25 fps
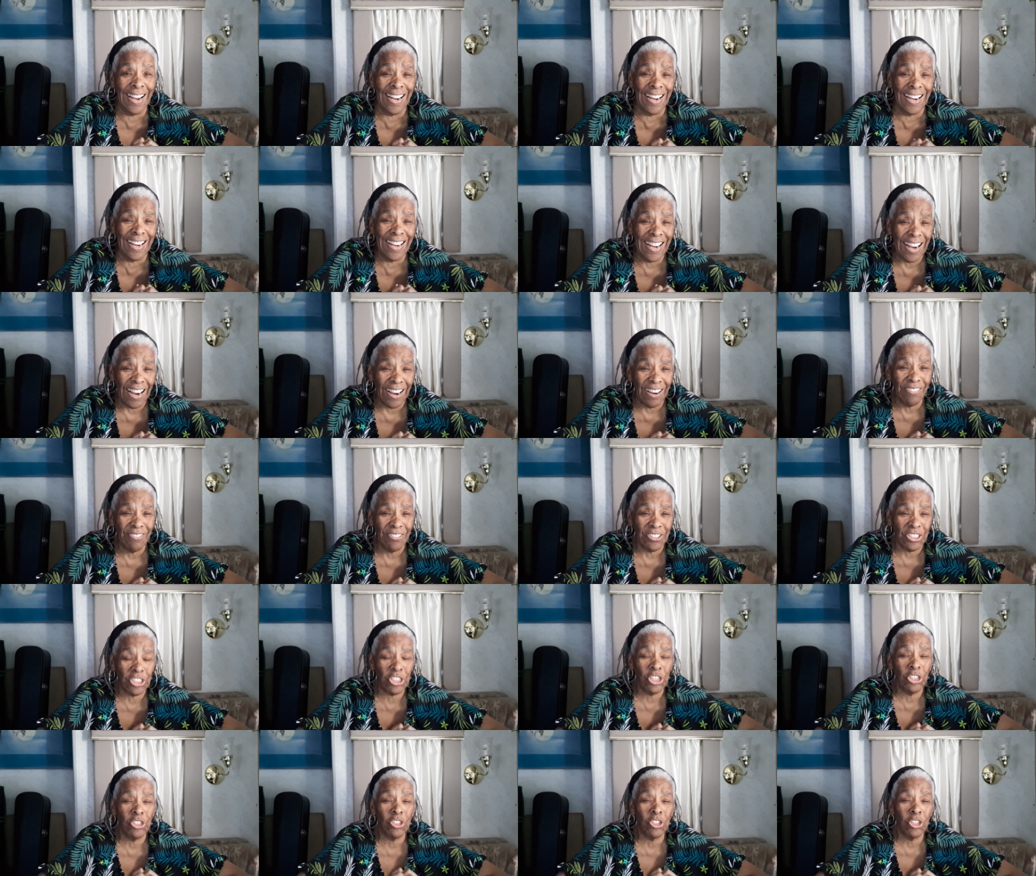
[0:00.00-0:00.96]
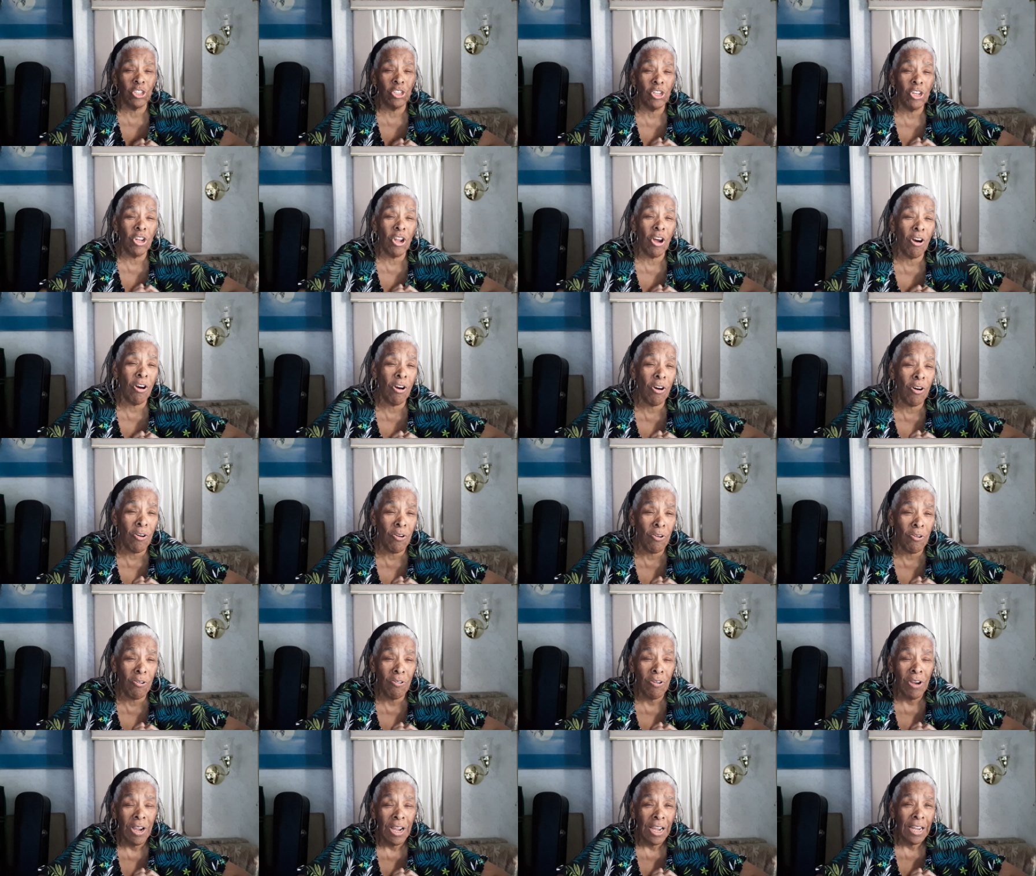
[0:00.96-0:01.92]
I want you to
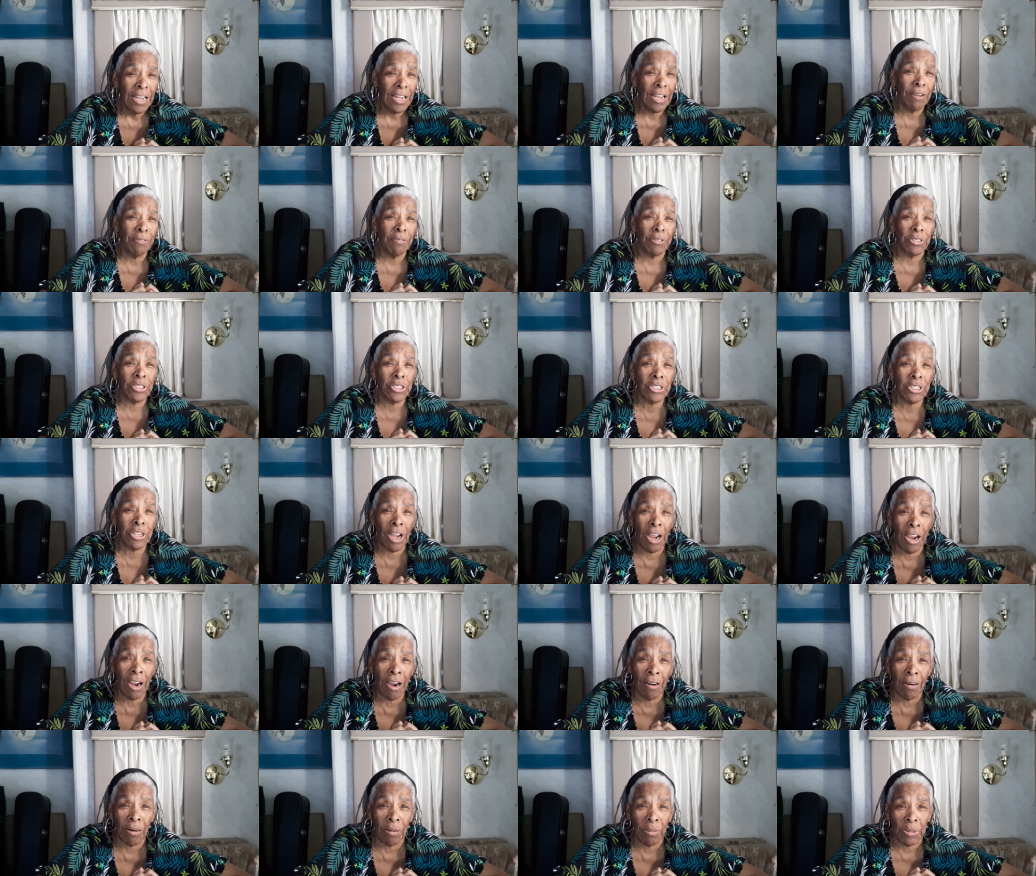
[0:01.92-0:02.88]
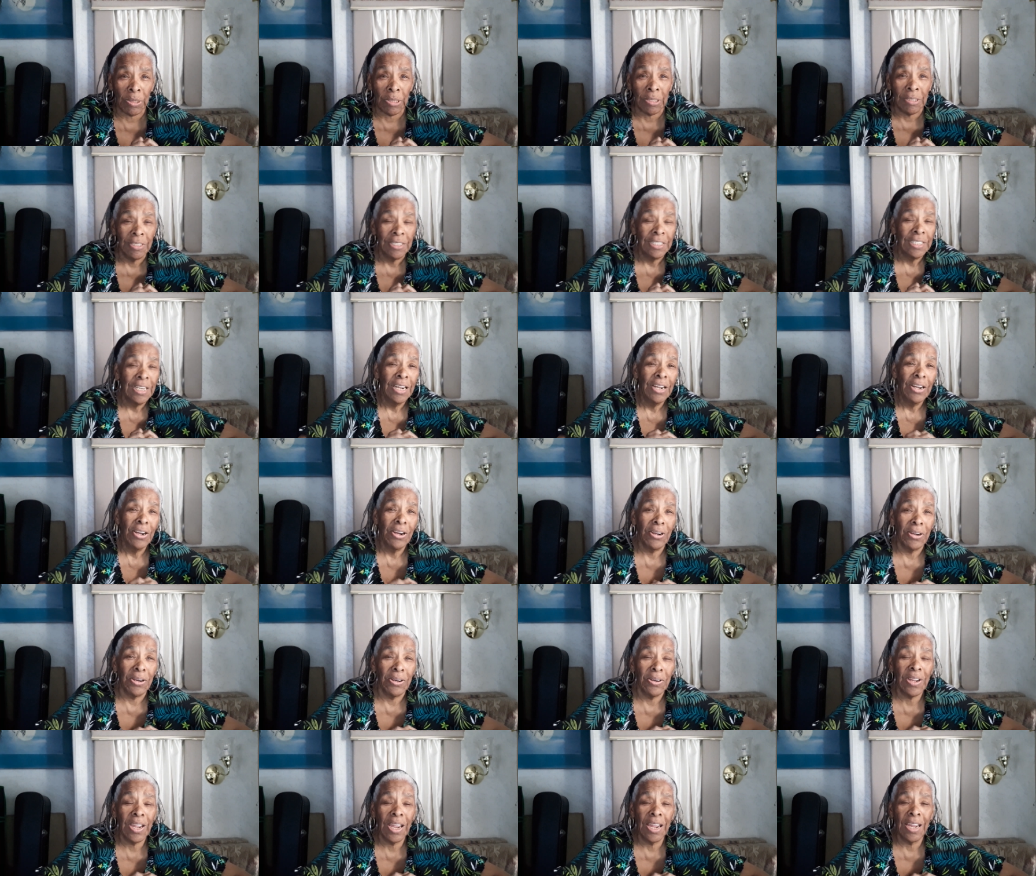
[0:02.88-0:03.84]
know that was terrible,
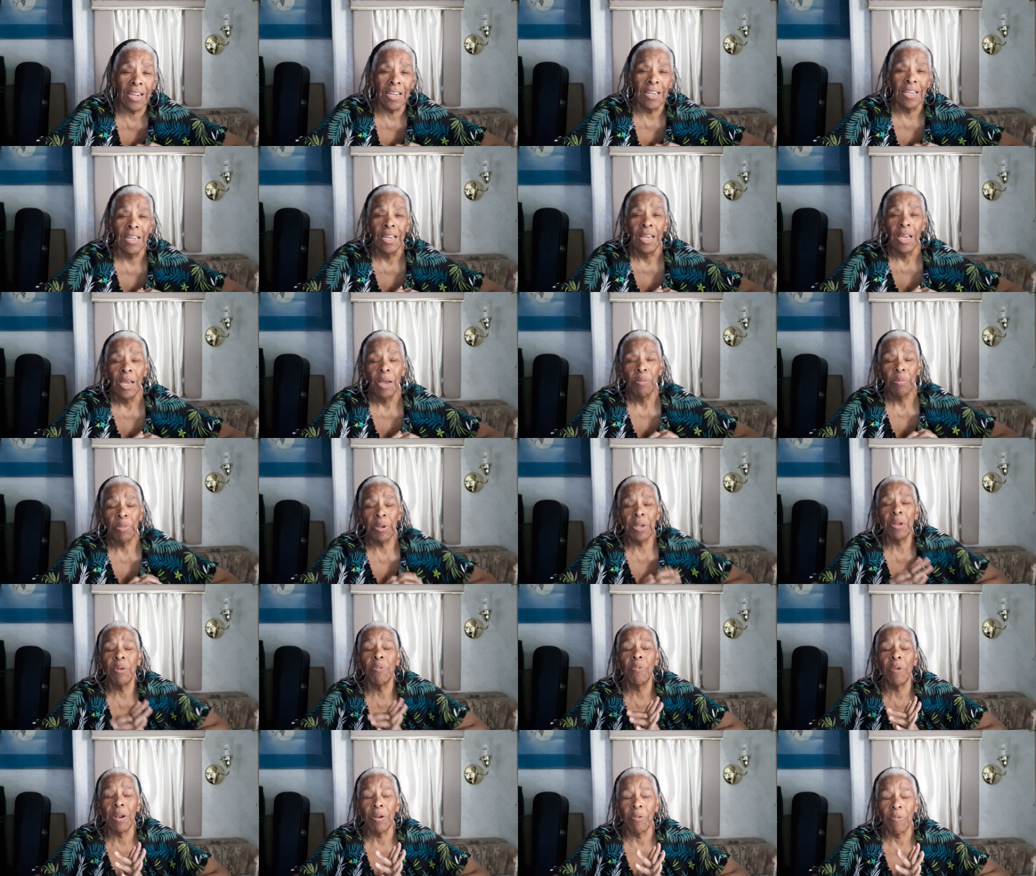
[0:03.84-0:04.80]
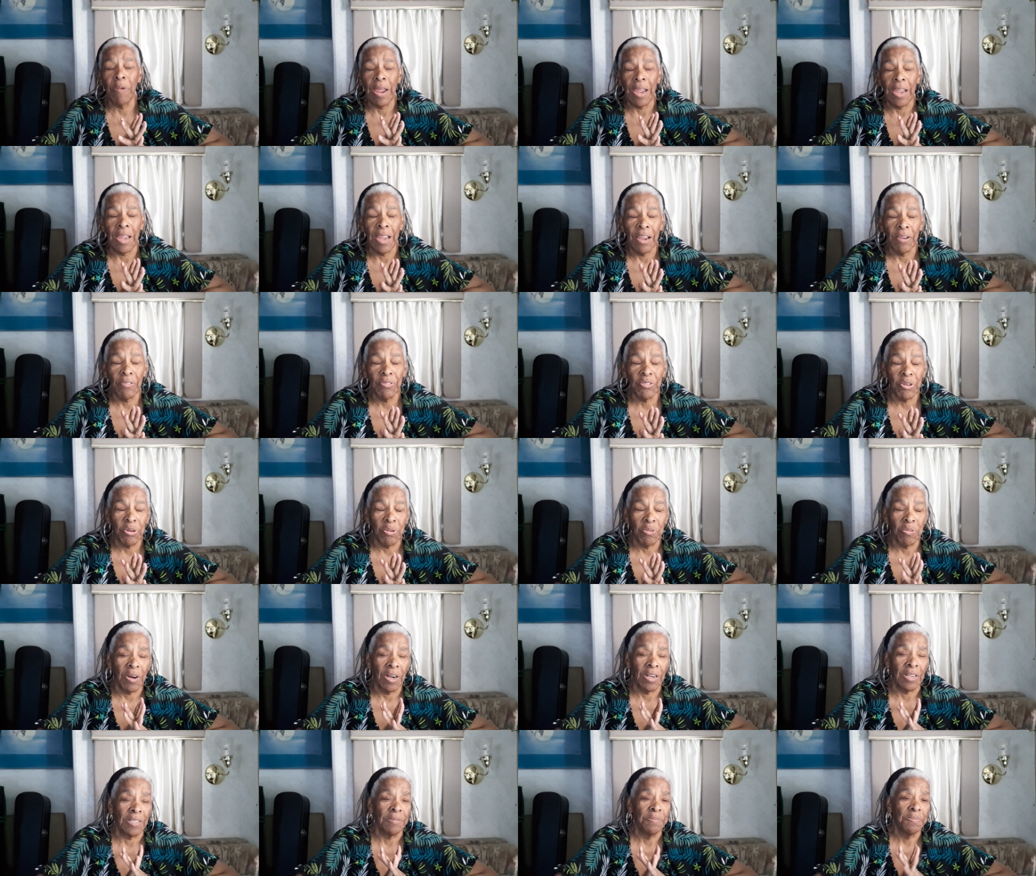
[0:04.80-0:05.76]
okay? But it went away after a
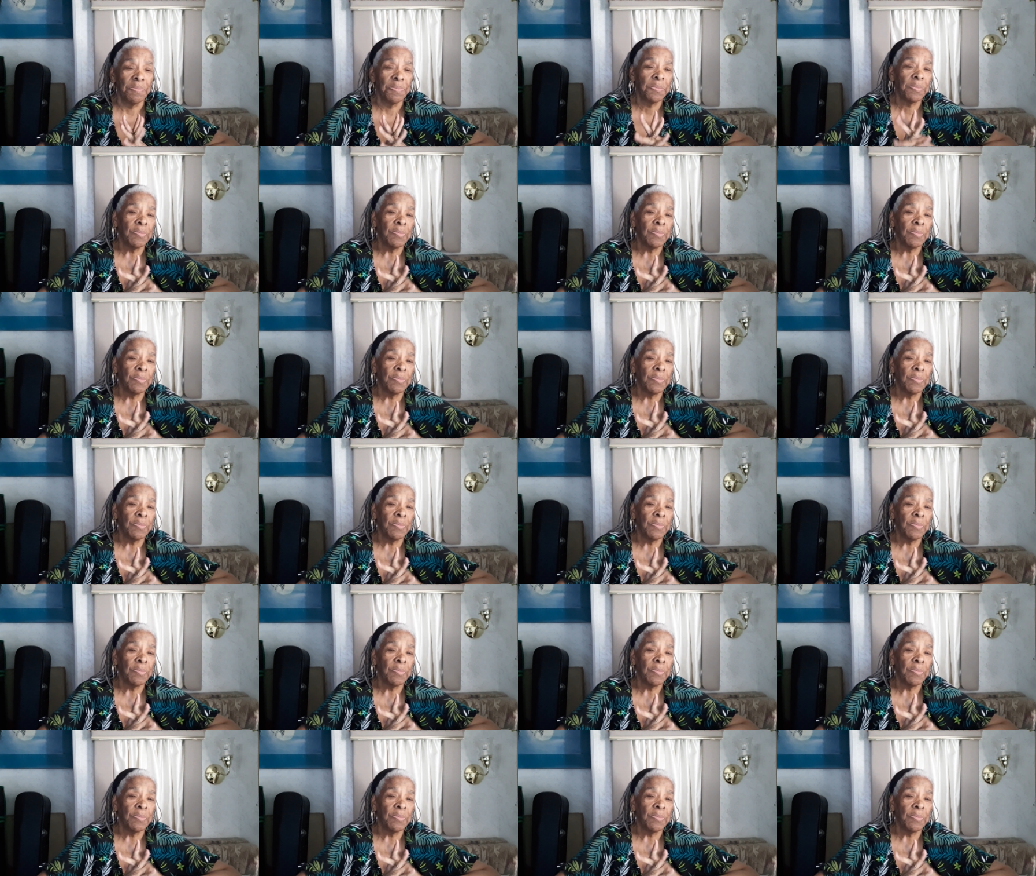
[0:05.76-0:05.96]
while.